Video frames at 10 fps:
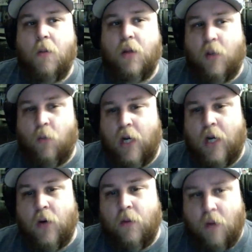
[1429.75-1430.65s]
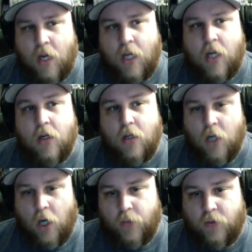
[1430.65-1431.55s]
but then when hearing money,
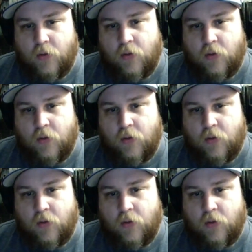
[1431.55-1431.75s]
goes.